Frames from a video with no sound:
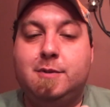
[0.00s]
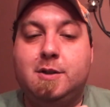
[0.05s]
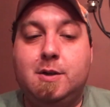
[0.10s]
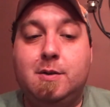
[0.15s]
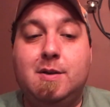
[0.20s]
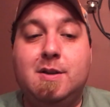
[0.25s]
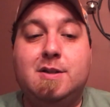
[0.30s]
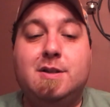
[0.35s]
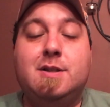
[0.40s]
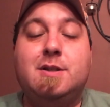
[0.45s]

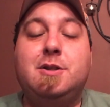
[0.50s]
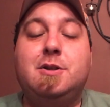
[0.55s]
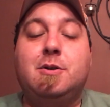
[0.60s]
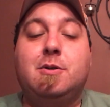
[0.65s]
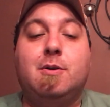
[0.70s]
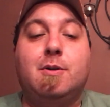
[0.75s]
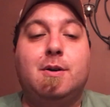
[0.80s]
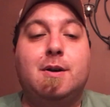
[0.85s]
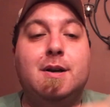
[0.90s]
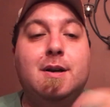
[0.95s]
So this is
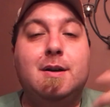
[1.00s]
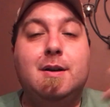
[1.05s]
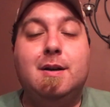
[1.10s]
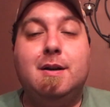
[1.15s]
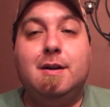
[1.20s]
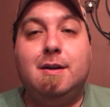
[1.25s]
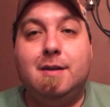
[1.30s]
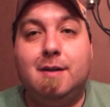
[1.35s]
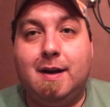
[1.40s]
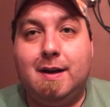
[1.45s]
your
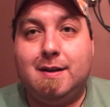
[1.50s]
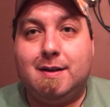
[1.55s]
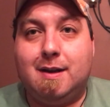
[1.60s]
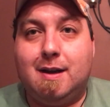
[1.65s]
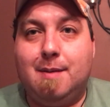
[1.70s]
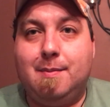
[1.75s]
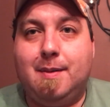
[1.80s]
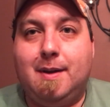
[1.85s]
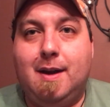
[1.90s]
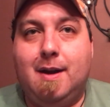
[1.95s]

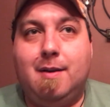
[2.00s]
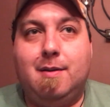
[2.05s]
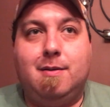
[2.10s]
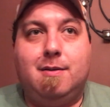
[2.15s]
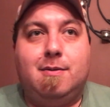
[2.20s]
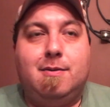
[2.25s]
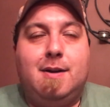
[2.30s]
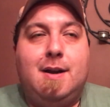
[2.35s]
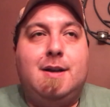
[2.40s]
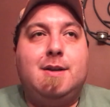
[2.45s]
nighttime
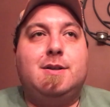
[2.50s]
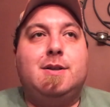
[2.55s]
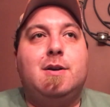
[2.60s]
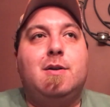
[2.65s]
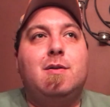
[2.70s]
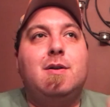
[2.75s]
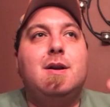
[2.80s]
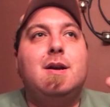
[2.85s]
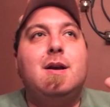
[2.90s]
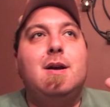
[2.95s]
candle, right?
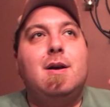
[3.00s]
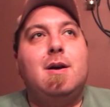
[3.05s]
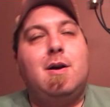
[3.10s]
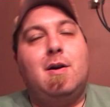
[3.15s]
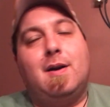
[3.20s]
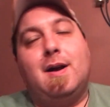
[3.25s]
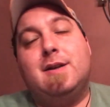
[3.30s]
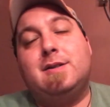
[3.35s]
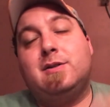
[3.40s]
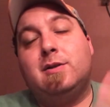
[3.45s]
So,
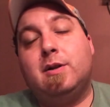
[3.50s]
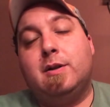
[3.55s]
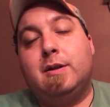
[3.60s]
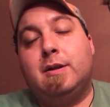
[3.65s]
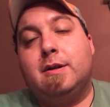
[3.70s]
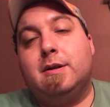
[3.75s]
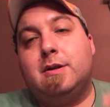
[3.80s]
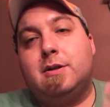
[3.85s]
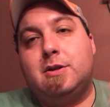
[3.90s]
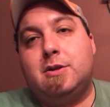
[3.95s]
okay, so the,
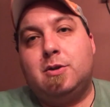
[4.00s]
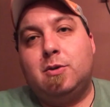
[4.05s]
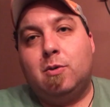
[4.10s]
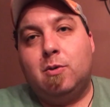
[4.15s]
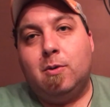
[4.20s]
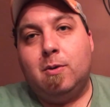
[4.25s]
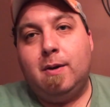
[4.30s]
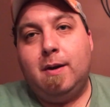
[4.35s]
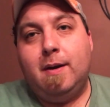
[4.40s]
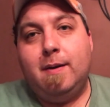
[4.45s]
the
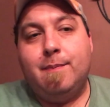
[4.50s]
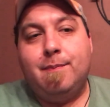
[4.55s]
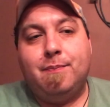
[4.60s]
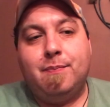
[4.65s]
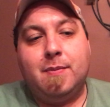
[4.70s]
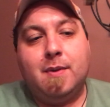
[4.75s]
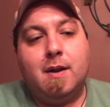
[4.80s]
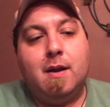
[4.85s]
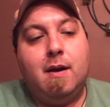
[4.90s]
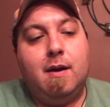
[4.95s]
story
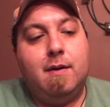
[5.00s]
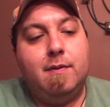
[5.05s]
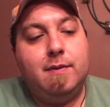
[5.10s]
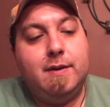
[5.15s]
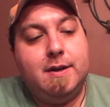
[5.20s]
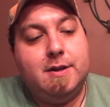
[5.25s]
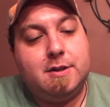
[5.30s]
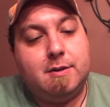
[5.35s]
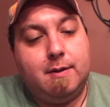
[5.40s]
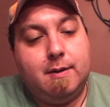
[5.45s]
of
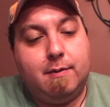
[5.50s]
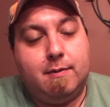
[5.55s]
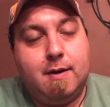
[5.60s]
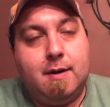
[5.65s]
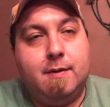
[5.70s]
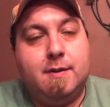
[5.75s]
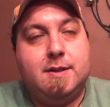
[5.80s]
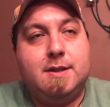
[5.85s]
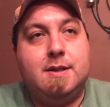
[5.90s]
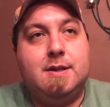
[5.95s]
these three
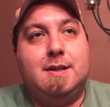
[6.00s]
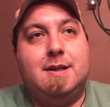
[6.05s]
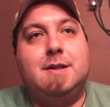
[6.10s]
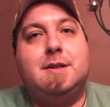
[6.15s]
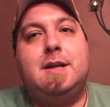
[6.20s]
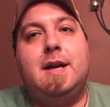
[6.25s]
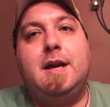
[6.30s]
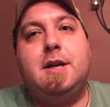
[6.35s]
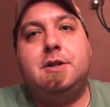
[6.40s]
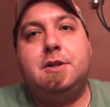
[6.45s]
fragrances,
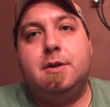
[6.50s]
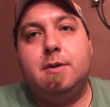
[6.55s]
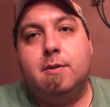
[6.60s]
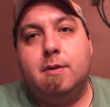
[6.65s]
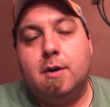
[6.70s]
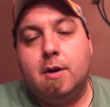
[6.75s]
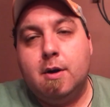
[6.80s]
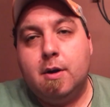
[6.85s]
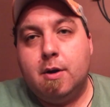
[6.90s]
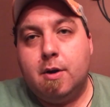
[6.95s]
it takes
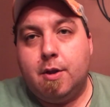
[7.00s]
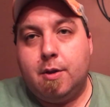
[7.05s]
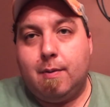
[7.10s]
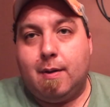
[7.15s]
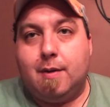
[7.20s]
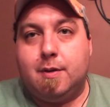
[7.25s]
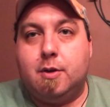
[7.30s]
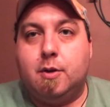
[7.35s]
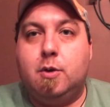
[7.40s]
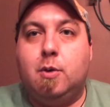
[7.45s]
you
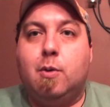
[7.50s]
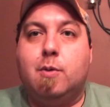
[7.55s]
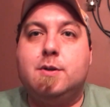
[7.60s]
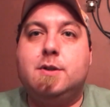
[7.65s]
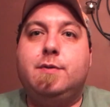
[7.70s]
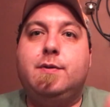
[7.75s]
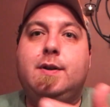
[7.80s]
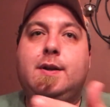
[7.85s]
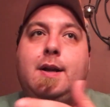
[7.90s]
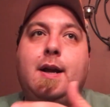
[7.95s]
throughout the
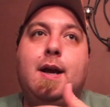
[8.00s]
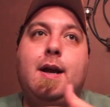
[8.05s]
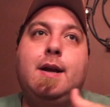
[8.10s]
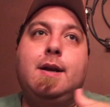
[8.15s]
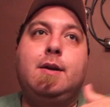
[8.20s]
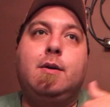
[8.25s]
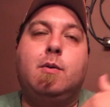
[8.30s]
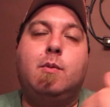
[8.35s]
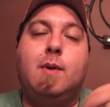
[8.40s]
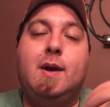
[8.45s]
course of a
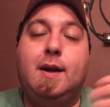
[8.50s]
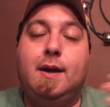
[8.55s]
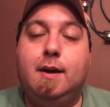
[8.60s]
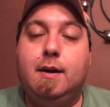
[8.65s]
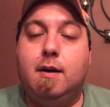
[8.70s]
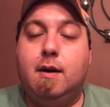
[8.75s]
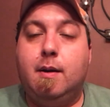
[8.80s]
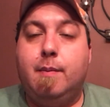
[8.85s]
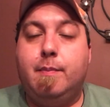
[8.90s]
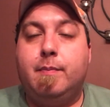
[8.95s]
day. You're
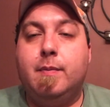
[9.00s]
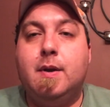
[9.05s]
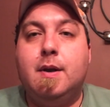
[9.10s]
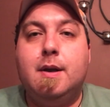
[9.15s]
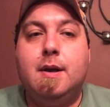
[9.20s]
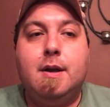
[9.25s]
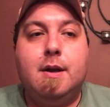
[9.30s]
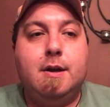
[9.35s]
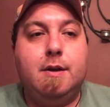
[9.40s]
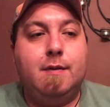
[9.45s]
waking up,
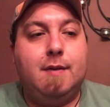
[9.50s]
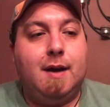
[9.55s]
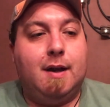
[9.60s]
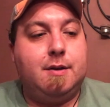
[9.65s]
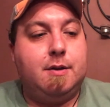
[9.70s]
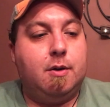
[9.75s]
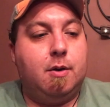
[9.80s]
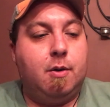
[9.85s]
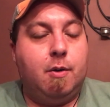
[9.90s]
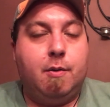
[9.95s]
you've
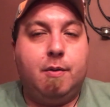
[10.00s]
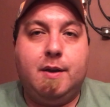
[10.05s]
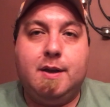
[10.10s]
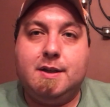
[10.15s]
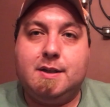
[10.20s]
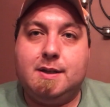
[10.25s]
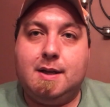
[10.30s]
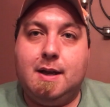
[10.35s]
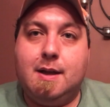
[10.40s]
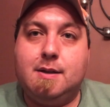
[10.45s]
got the earthy
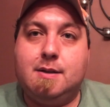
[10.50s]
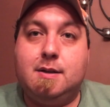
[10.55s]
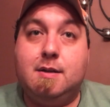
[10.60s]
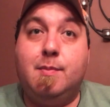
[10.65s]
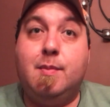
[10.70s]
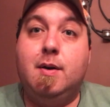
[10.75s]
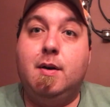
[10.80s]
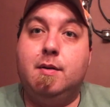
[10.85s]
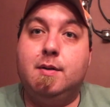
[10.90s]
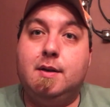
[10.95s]
scents, in
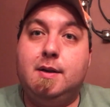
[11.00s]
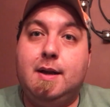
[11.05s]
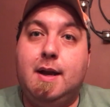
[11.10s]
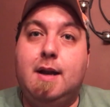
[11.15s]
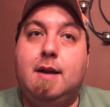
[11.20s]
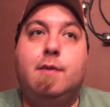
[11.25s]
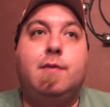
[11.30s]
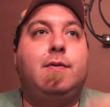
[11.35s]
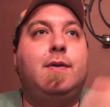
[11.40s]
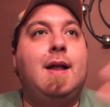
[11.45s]
the middle of the
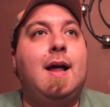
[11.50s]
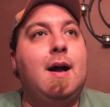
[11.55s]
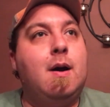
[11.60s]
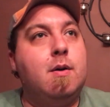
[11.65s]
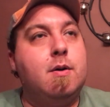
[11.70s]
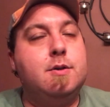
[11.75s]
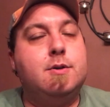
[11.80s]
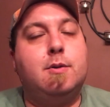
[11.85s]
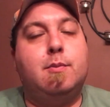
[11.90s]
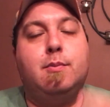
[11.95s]
day, the
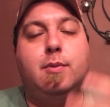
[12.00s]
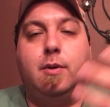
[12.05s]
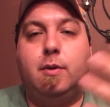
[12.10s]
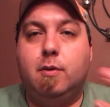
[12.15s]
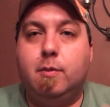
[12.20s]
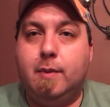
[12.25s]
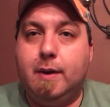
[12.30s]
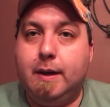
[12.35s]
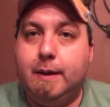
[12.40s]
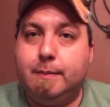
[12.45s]
flowers are
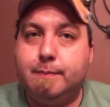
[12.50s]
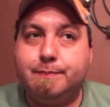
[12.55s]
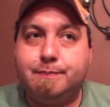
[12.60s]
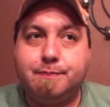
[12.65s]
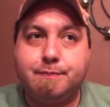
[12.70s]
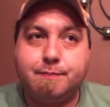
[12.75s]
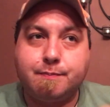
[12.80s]
blooming,